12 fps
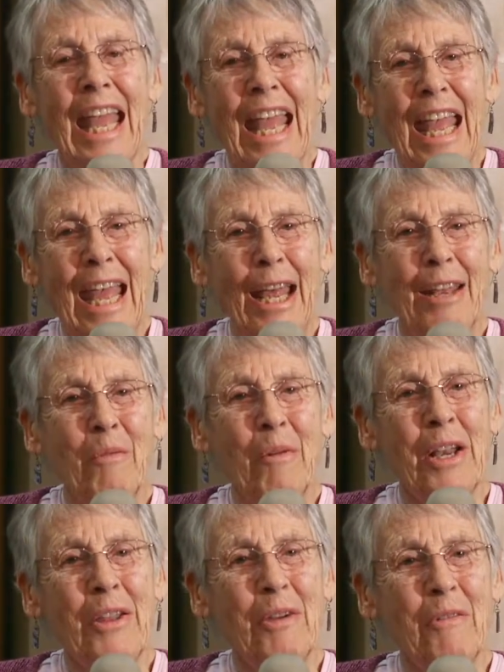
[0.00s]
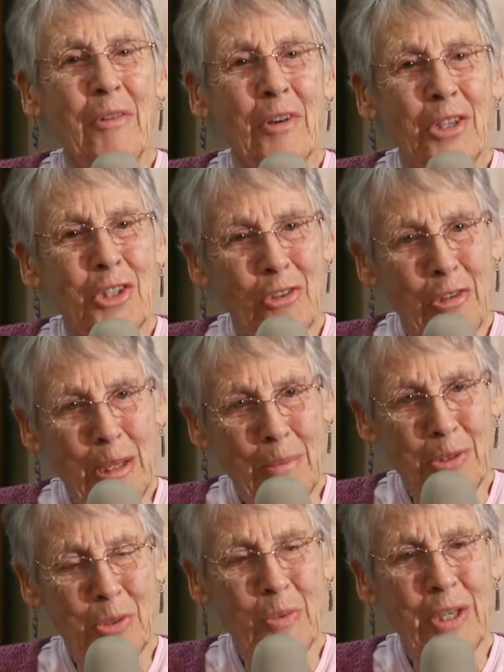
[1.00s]
And one of the first
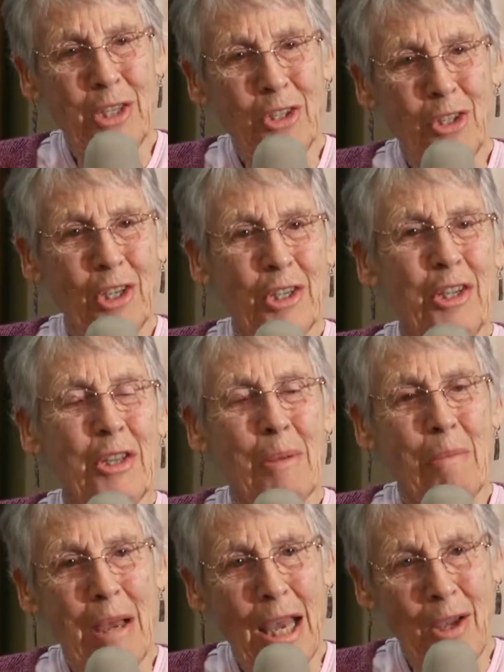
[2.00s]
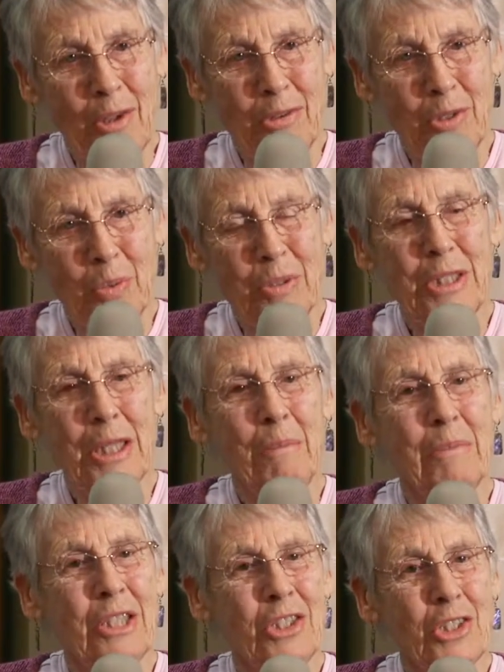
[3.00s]
trips we took to the mountains was
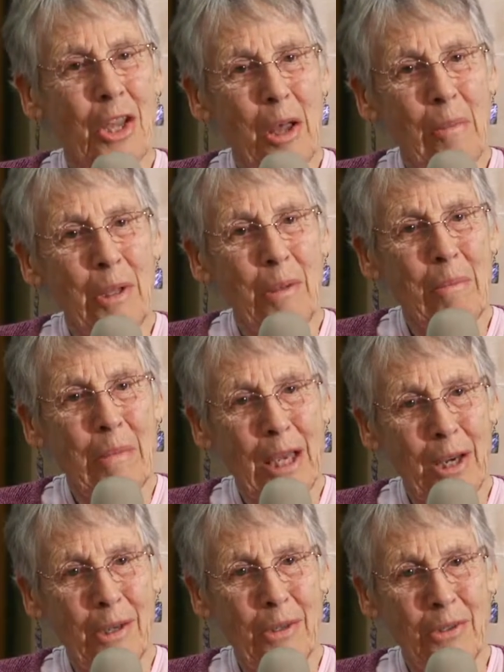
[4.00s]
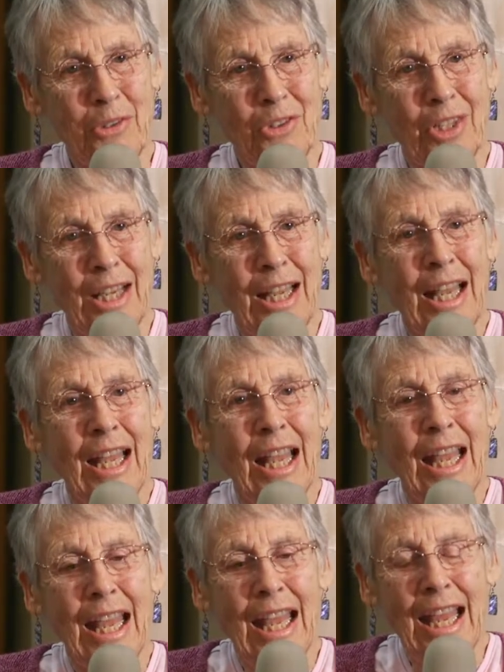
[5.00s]
up to Sawmill Meadows
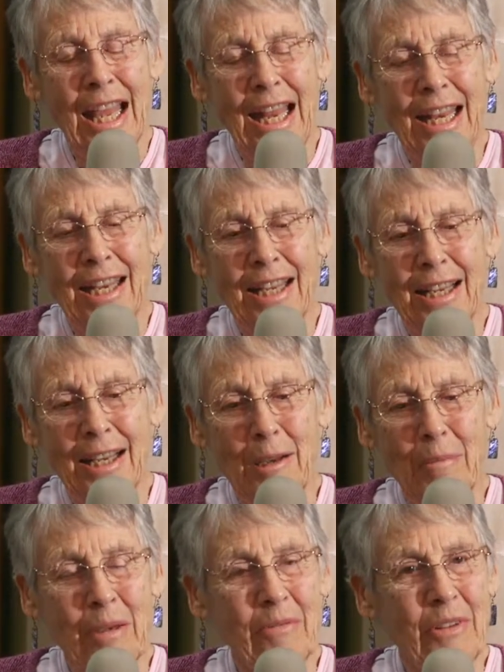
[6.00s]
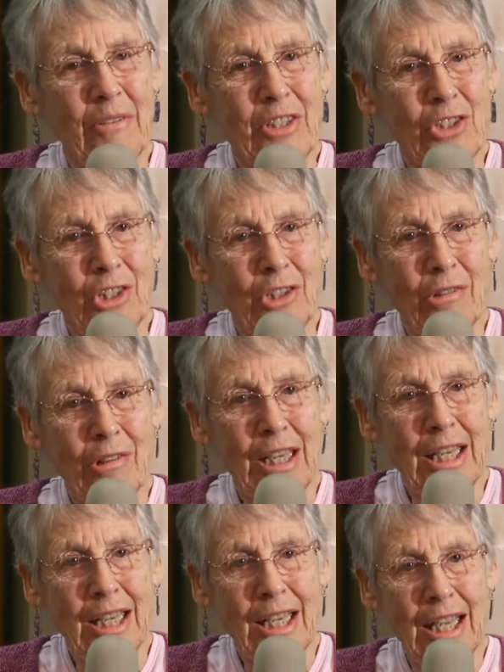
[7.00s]
and uh, above Division
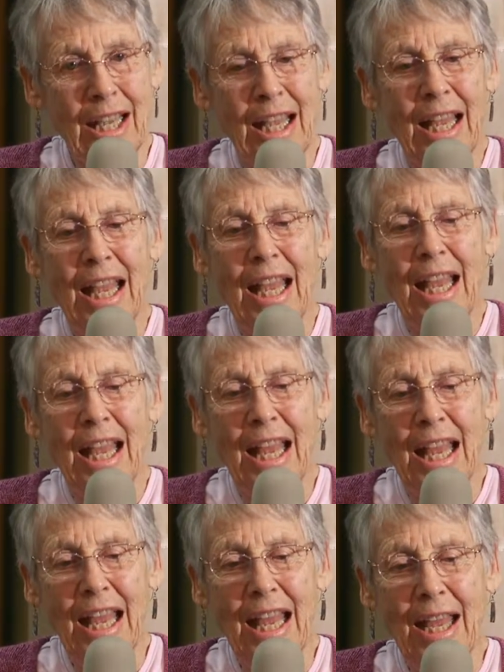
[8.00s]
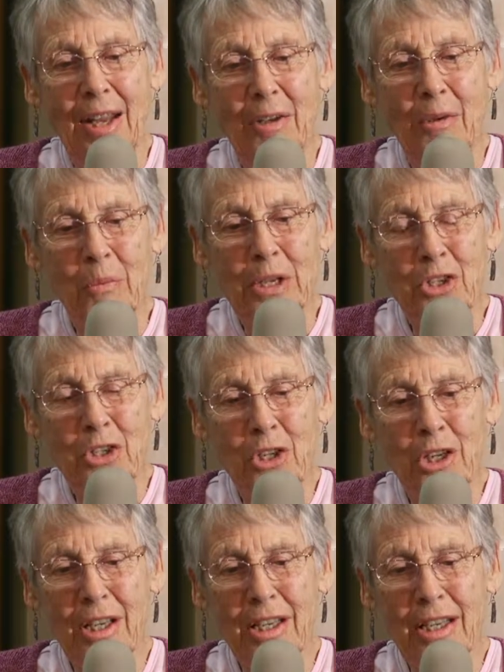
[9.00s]
Creek. And we
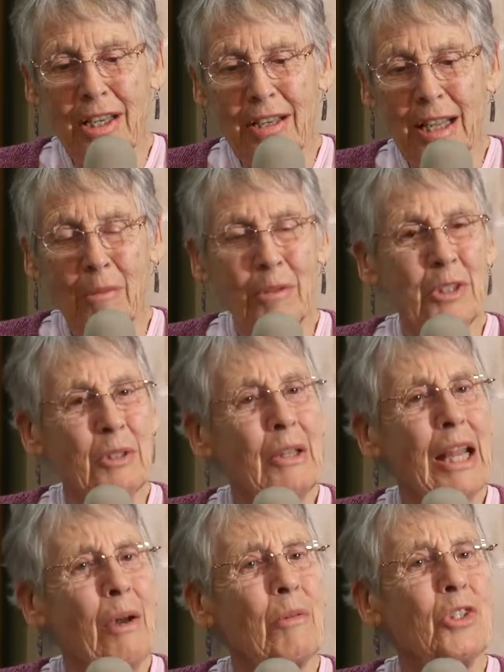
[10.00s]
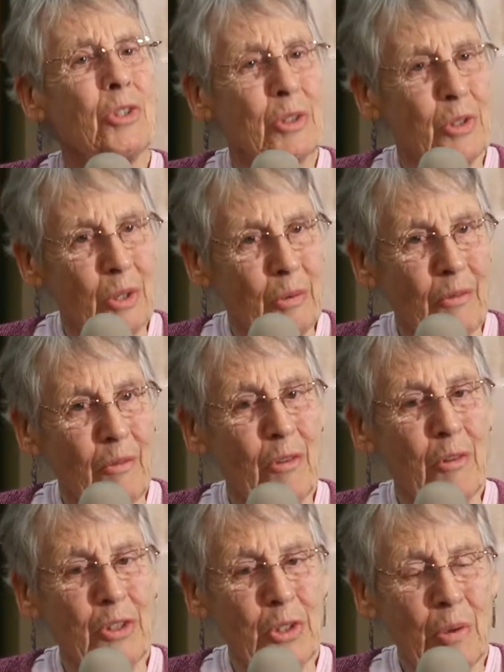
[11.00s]
took, that was, that was
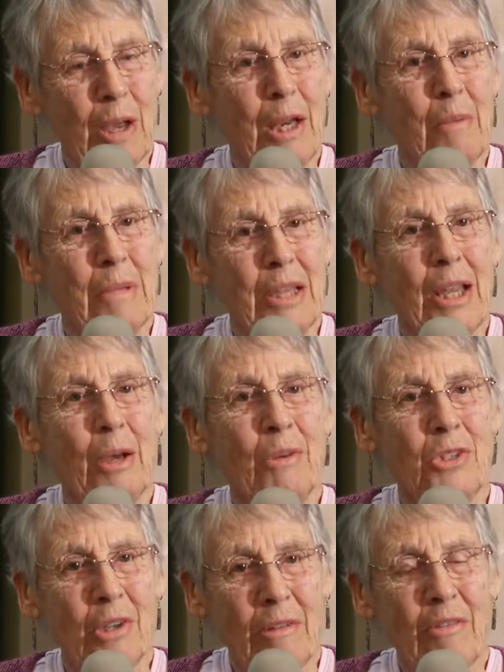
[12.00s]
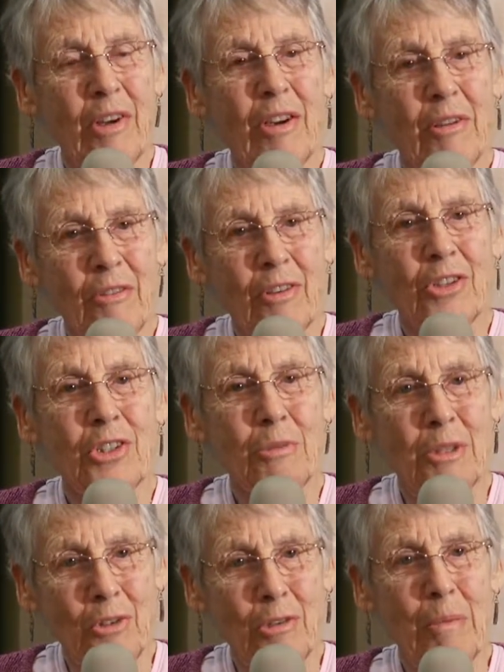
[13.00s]
for Joanne and me, that was our very first
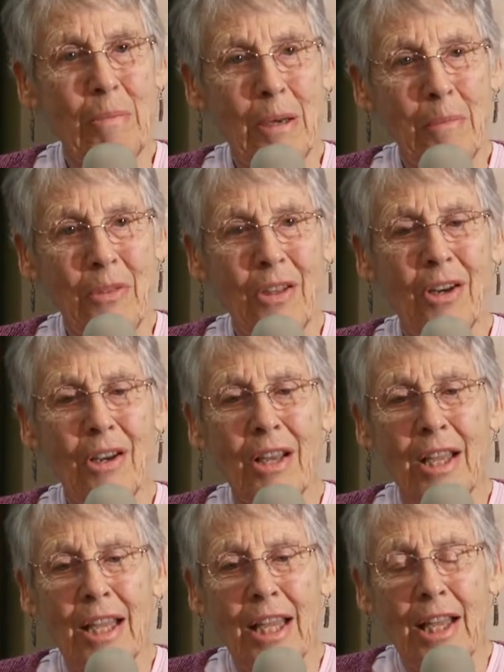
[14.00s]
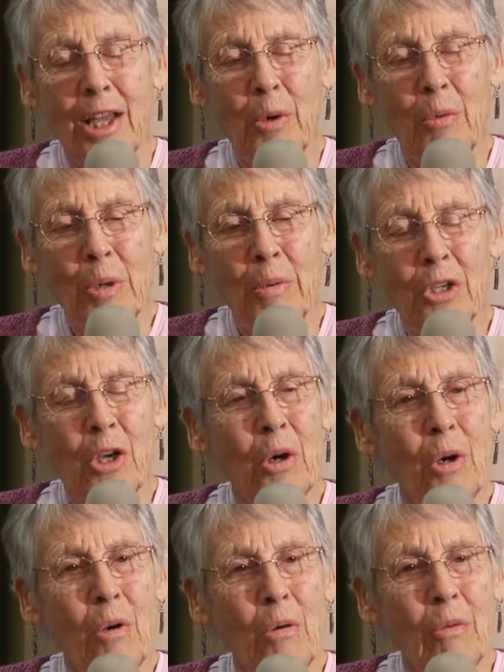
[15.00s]
trip up there. And we would
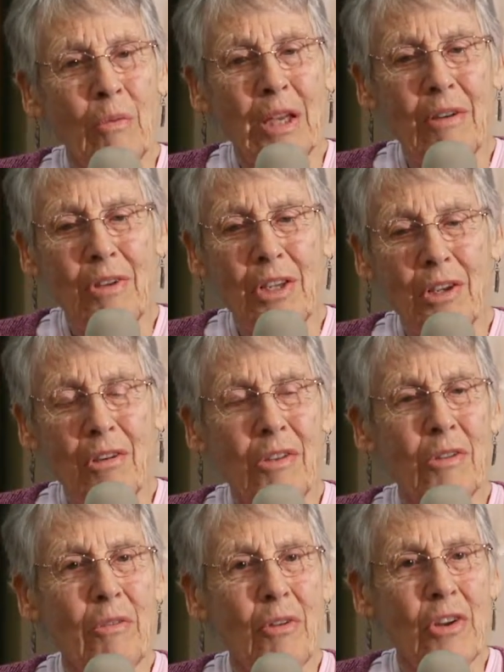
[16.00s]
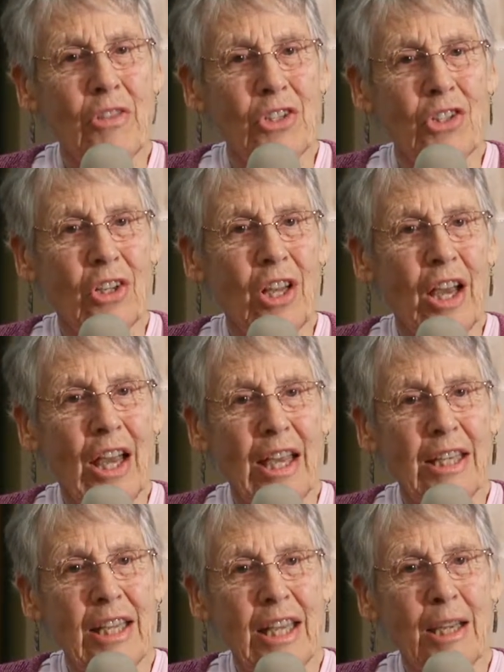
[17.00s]
go every year on the 4th of
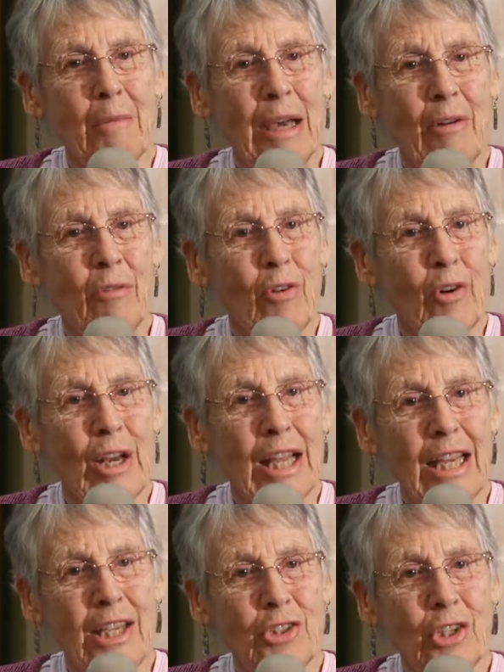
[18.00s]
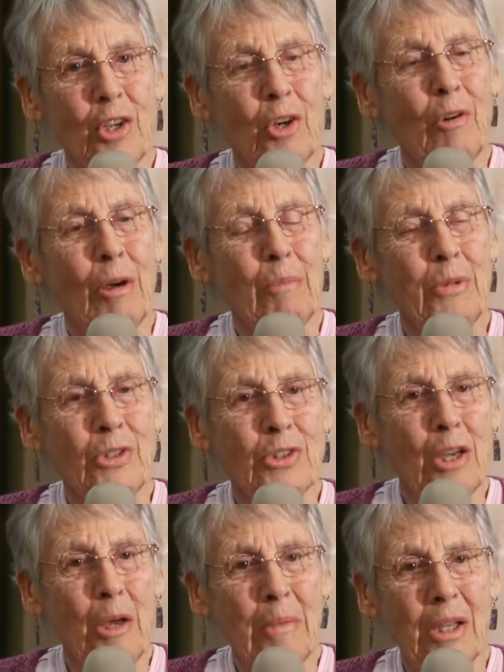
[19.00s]
July, take about four days, and go up to
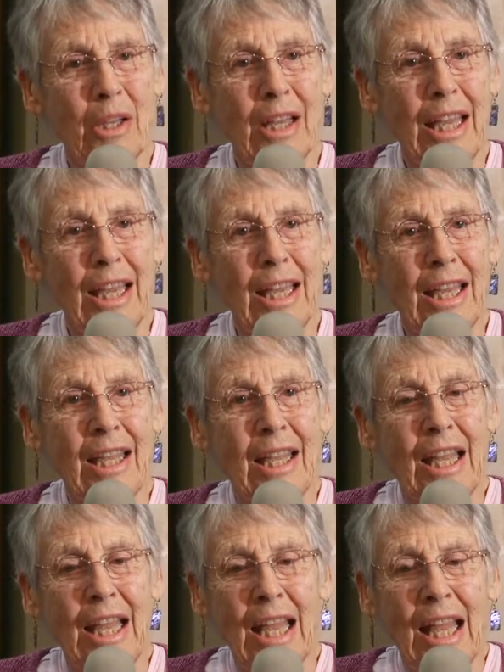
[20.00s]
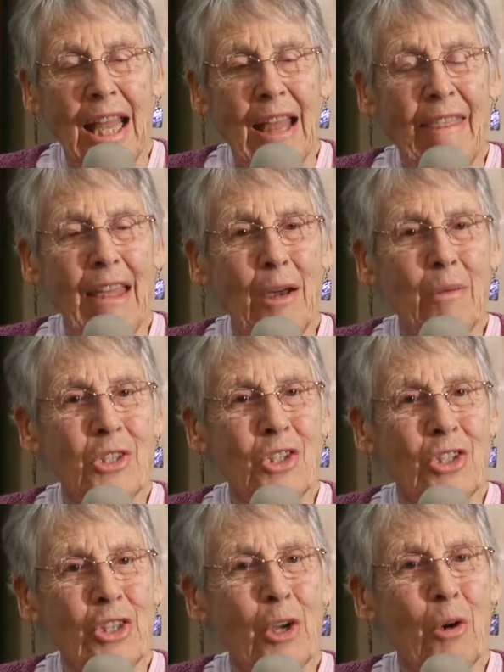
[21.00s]
Sawmill Lake. And that
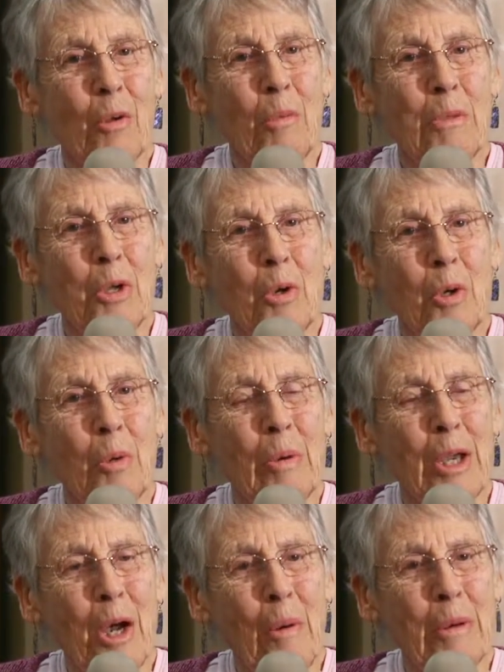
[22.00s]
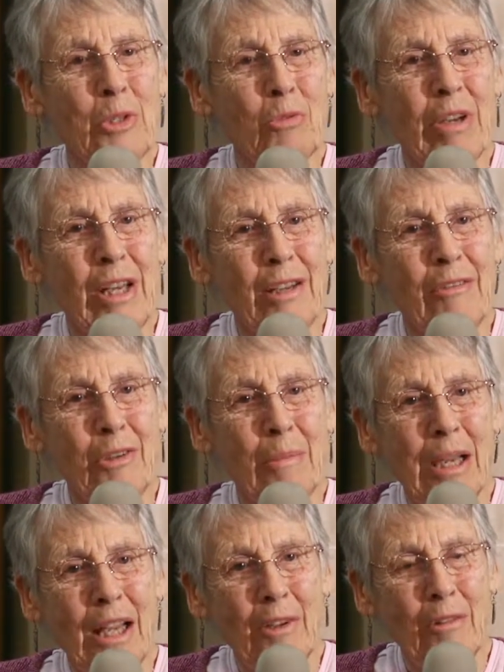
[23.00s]
was the old mule we always rented from
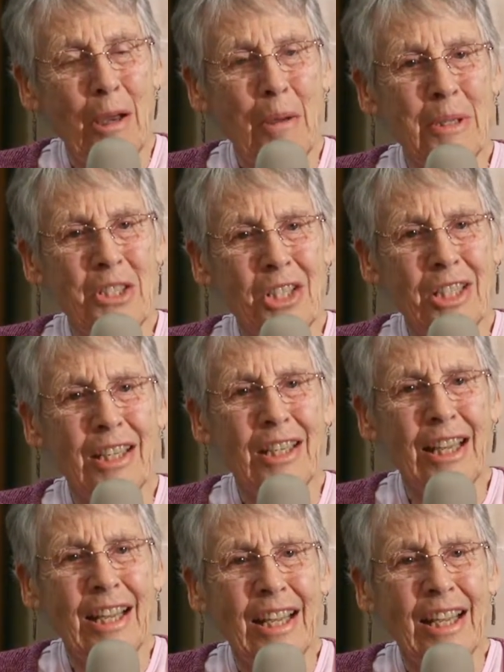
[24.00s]
Allie Robinson.